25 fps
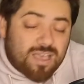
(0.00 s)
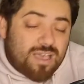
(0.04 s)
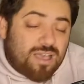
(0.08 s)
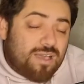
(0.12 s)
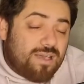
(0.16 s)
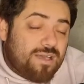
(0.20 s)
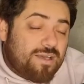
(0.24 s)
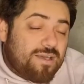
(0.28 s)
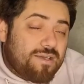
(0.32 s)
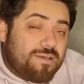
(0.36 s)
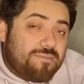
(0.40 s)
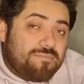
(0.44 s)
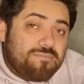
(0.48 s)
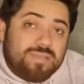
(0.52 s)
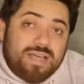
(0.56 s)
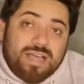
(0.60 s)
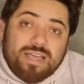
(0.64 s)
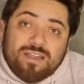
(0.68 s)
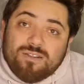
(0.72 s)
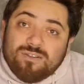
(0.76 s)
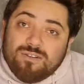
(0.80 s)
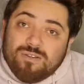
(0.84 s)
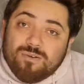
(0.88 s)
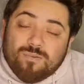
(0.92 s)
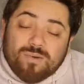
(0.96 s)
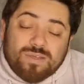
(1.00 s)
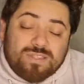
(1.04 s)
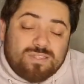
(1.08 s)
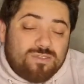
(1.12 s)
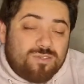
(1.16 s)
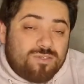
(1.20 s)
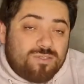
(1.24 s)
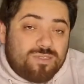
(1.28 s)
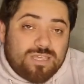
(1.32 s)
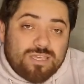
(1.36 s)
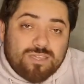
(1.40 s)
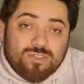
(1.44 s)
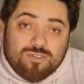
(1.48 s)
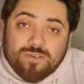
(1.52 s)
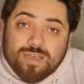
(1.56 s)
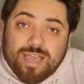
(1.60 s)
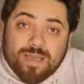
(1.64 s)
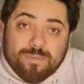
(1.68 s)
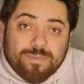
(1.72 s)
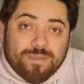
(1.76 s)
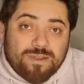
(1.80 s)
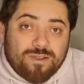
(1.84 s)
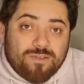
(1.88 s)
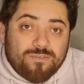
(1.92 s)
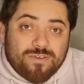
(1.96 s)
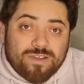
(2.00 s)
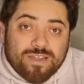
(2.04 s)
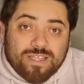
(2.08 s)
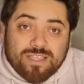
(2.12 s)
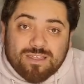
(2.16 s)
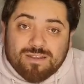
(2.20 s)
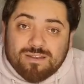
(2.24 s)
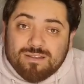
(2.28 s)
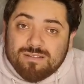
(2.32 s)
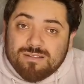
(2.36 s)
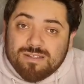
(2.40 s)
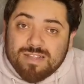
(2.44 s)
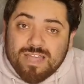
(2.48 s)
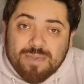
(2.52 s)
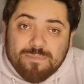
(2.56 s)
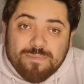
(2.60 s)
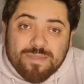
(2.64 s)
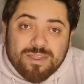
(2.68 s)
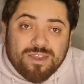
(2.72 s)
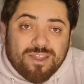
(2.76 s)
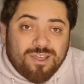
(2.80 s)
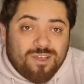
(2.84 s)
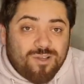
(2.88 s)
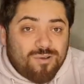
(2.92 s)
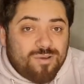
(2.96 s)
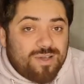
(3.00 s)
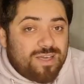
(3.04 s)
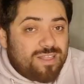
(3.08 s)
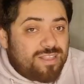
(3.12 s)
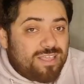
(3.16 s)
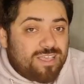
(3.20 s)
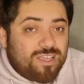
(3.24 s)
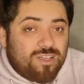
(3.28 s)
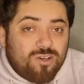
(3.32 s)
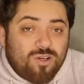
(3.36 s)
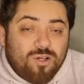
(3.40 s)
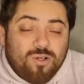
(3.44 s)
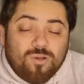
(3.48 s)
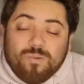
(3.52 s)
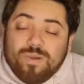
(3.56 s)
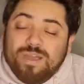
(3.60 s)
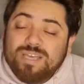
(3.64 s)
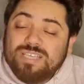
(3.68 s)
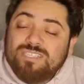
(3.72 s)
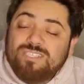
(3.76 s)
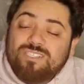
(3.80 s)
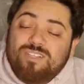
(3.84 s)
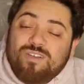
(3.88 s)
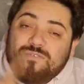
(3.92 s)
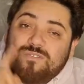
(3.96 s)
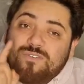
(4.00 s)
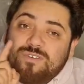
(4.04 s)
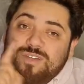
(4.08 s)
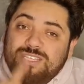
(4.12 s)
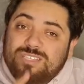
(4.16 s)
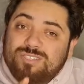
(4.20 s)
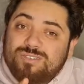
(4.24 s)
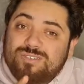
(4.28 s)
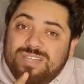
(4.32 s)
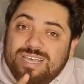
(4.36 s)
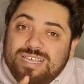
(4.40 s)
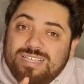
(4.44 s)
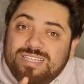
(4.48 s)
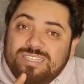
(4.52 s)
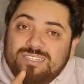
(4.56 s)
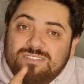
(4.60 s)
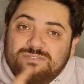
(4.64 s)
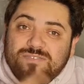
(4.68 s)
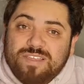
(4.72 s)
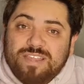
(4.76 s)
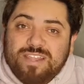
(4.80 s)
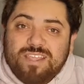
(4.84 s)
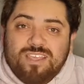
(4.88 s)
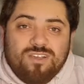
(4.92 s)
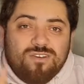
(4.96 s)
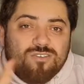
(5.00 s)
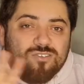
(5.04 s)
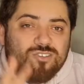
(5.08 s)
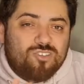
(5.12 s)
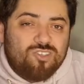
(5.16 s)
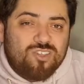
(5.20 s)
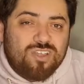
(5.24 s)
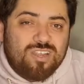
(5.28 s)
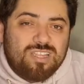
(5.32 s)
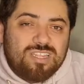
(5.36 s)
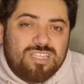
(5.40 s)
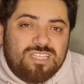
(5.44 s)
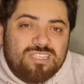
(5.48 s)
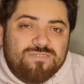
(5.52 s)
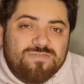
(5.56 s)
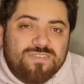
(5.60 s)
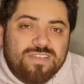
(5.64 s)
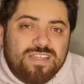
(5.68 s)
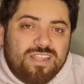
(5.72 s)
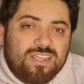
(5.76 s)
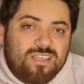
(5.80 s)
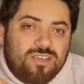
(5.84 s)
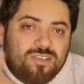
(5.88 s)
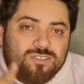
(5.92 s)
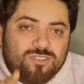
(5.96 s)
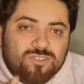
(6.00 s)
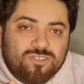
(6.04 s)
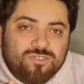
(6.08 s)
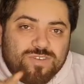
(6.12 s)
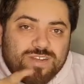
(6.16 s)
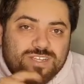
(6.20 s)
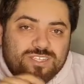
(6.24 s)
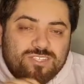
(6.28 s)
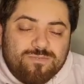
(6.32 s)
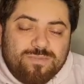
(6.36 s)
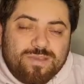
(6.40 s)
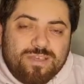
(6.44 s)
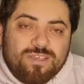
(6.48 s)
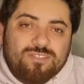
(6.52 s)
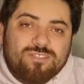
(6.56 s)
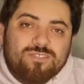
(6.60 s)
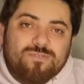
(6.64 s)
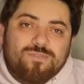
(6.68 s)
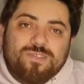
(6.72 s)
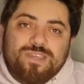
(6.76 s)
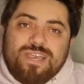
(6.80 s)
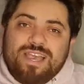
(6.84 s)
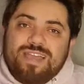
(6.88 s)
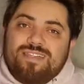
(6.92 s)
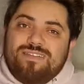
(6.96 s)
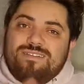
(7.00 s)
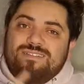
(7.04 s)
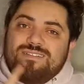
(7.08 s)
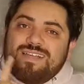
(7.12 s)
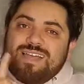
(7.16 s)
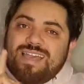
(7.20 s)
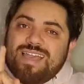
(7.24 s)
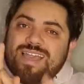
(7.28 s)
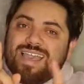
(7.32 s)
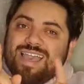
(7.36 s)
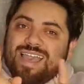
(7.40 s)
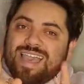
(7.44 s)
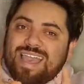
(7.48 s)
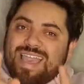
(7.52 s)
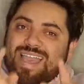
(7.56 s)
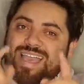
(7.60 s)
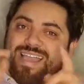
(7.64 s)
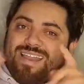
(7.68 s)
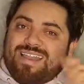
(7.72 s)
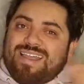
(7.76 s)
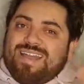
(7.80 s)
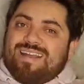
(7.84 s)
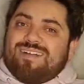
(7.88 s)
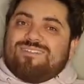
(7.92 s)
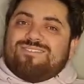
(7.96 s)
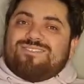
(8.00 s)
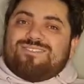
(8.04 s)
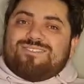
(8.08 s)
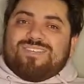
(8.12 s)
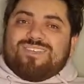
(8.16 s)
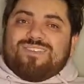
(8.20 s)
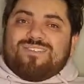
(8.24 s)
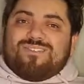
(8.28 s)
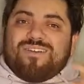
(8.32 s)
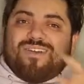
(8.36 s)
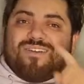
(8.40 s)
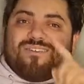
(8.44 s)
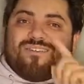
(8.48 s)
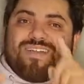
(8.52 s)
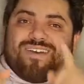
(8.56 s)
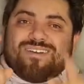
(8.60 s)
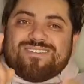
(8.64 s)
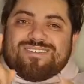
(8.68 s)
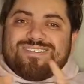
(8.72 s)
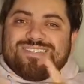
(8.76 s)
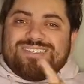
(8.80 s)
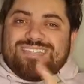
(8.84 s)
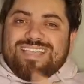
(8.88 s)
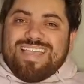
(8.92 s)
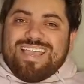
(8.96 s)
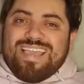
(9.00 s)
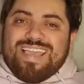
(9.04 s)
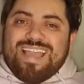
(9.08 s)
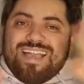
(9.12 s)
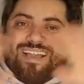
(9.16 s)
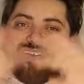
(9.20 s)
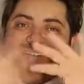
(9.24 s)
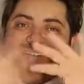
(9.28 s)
Um, I don't know. What do you think should happen over here? Let me know. And like always, don't forget to like this video, share this video, subscribe to my YouTube channel, and I'll see you around. See ya!